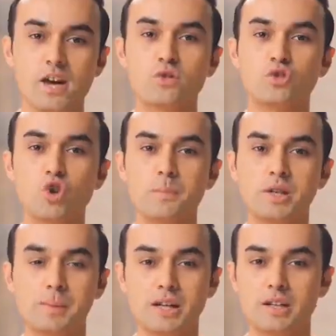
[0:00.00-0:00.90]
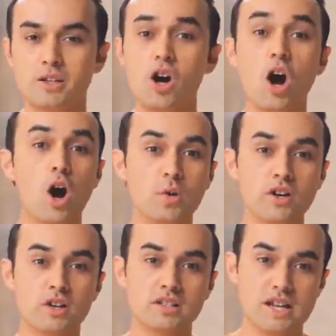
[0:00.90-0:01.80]
dropshipping, you're not holding
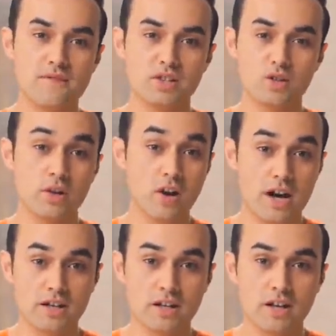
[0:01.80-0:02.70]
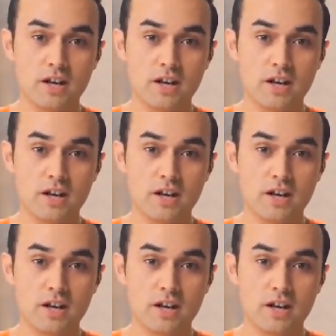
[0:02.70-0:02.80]
on to inventory either.